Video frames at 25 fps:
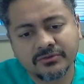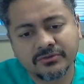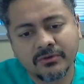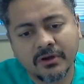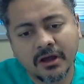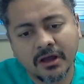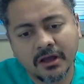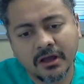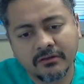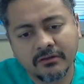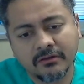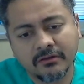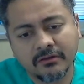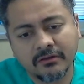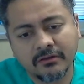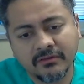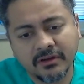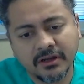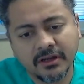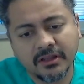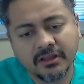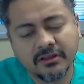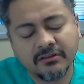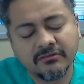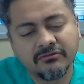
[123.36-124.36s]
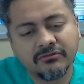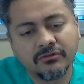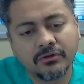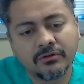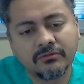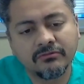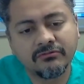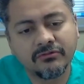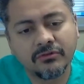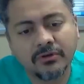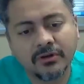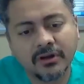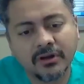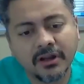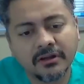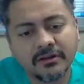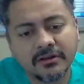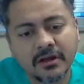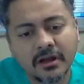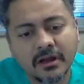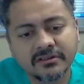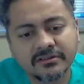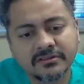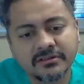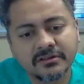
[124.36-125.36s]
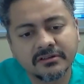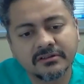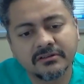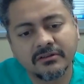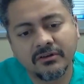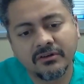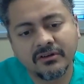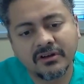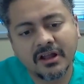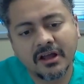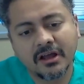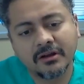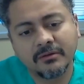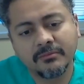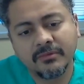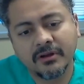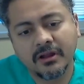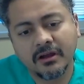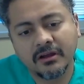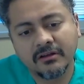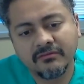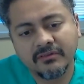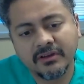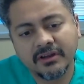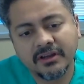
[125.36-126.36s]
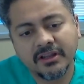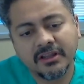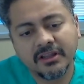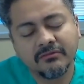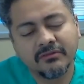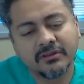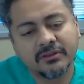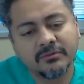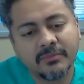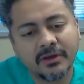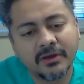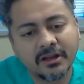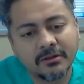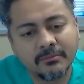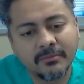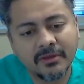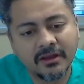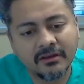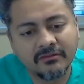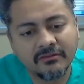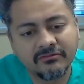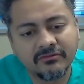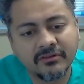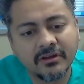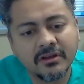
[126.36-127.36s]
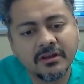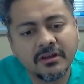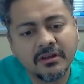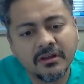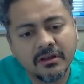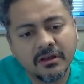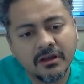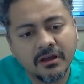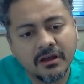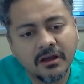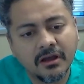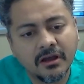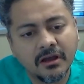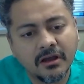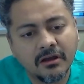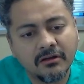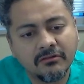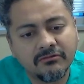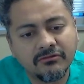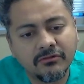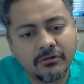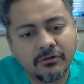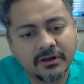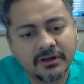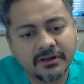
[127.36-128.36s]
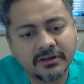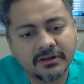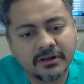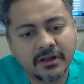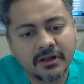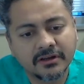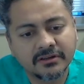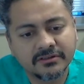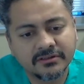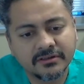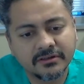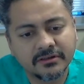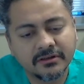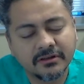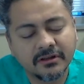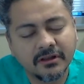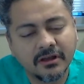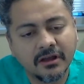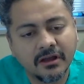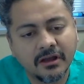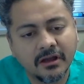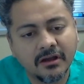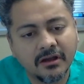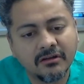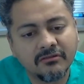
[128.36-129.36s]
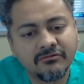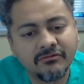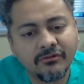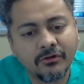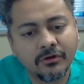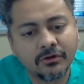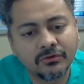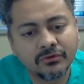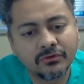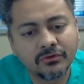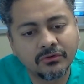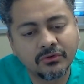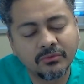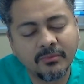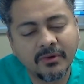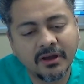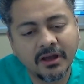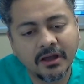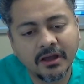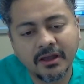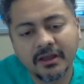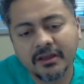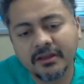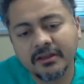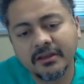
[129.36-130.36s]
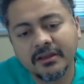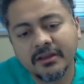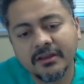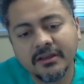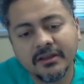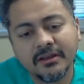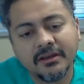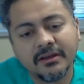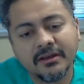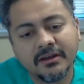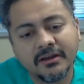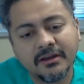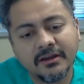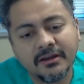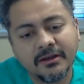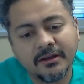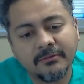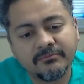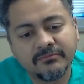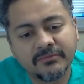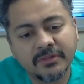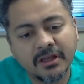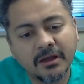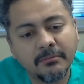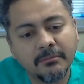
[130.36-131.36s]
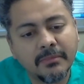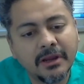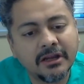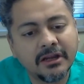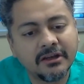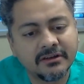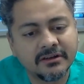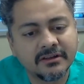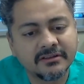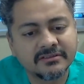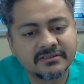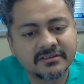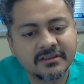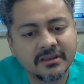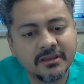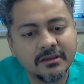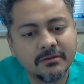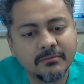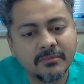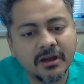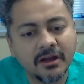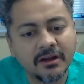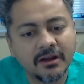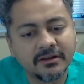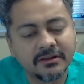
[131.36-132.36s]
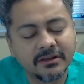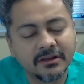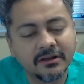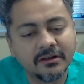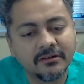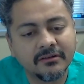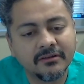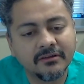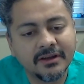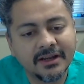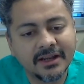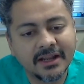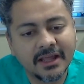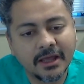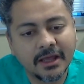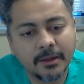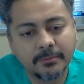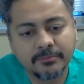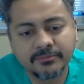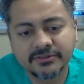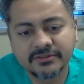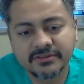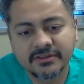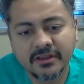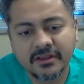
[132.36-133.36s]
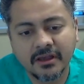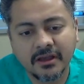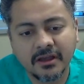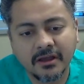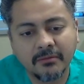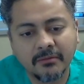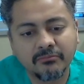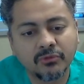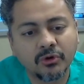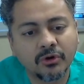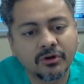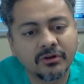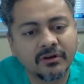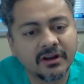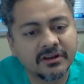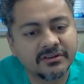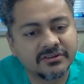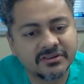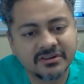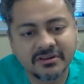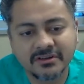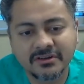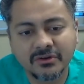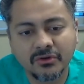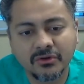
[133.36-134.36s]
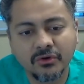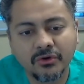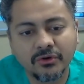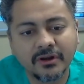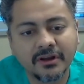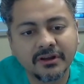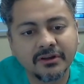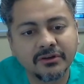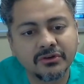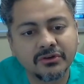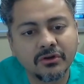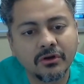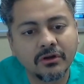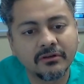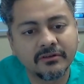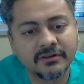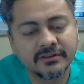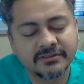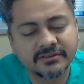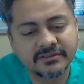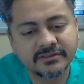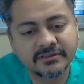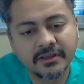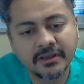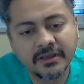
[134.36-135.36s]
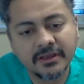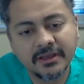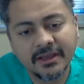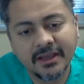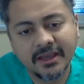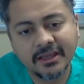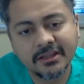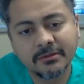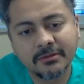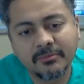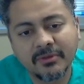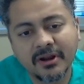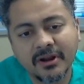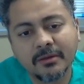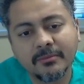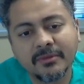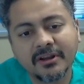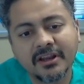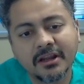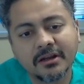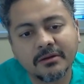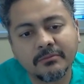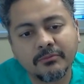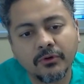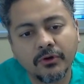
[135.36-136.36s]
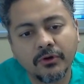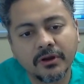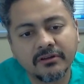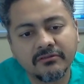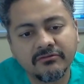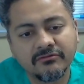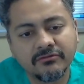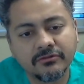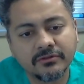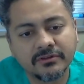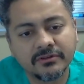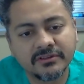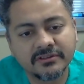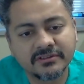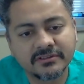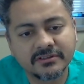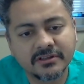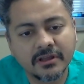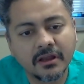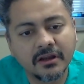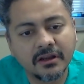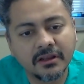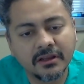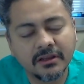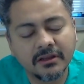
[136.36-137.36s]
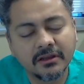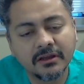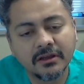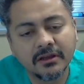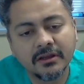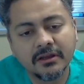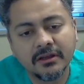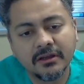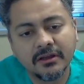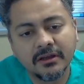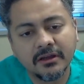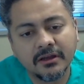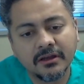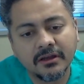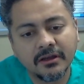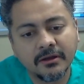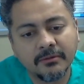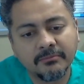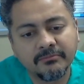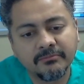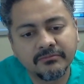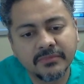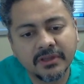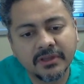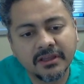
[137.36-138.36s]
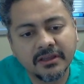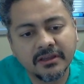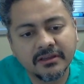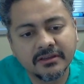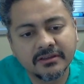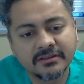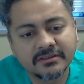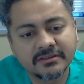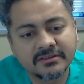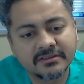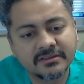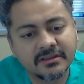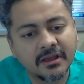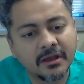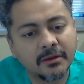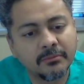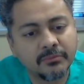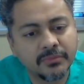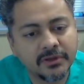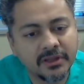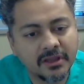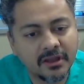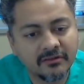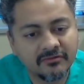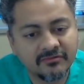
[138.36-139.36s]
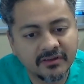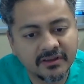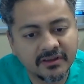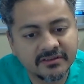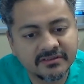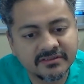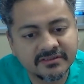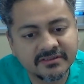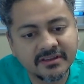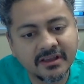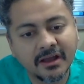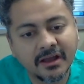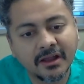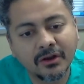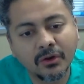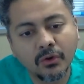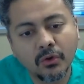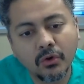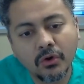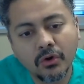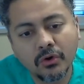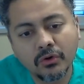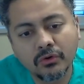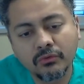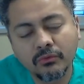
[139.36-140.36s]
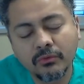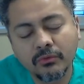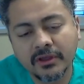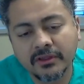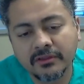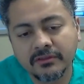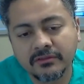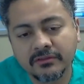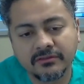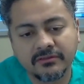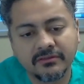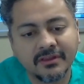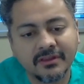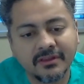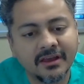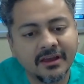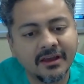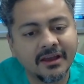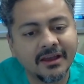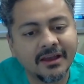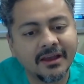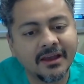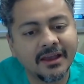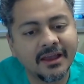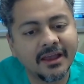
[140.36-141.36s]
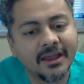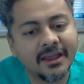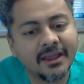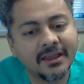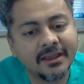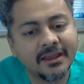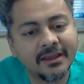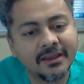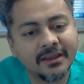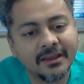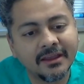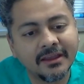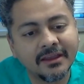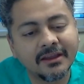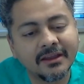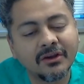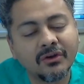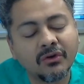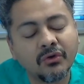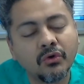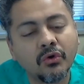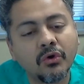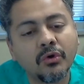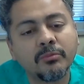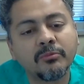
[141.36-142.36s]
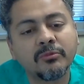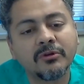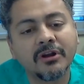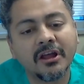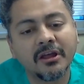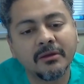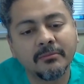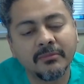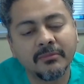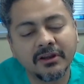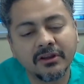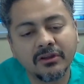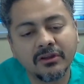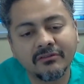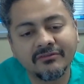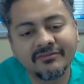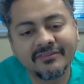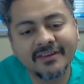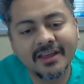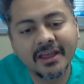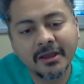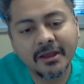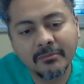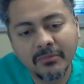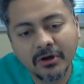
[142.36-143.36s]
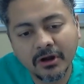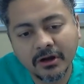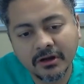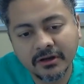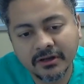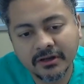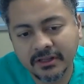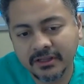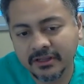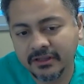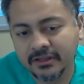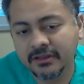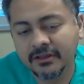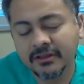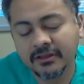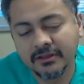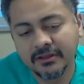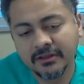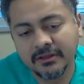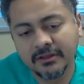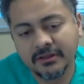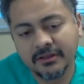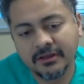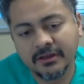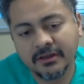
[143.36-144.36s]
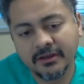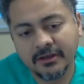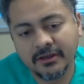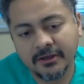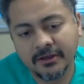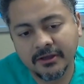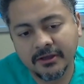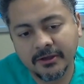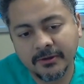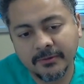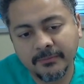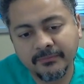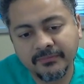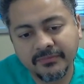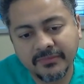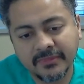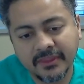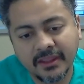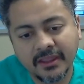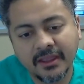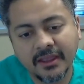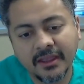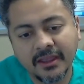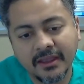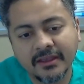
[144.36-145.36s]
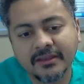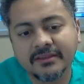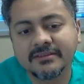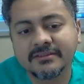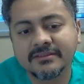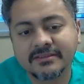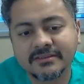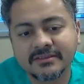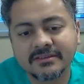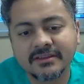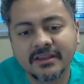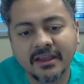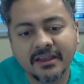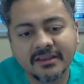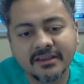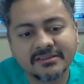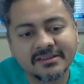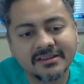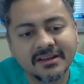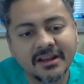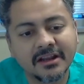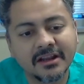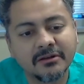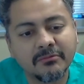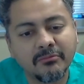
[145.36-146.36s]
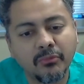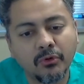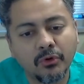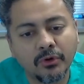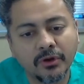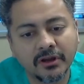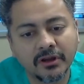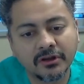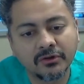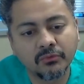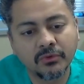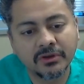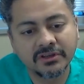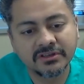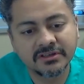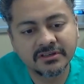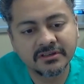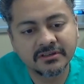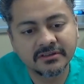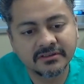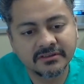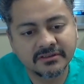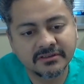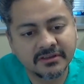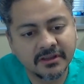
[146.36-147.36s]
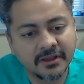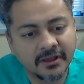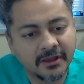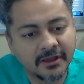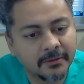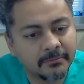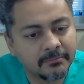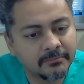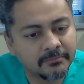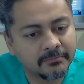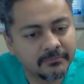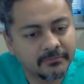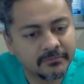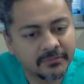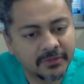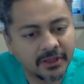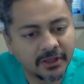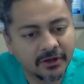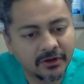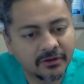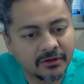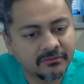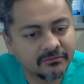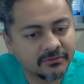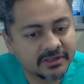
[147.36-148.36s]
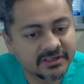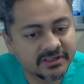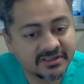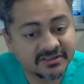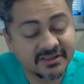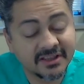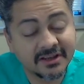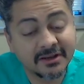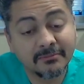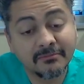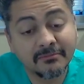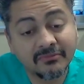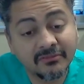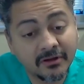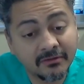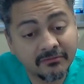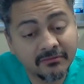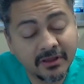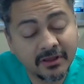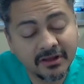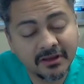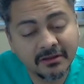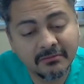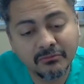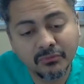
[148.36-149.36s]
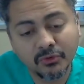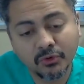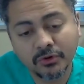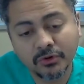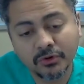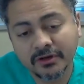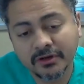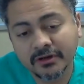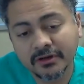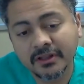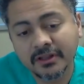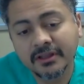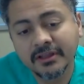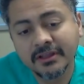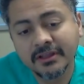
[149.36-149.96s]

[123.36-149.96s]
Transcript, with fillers: to RVD for, for induction or R- RVD with Belamaf uh, for induction, uh, followed by um, a maintenance schema until relapse, uh, progression, or intolerance. And the primary endpoint for the study um, is uh, PFS, along with uh, a co primary of MRD. Um, as as an endpoint, which is uh, you know which is an, a very important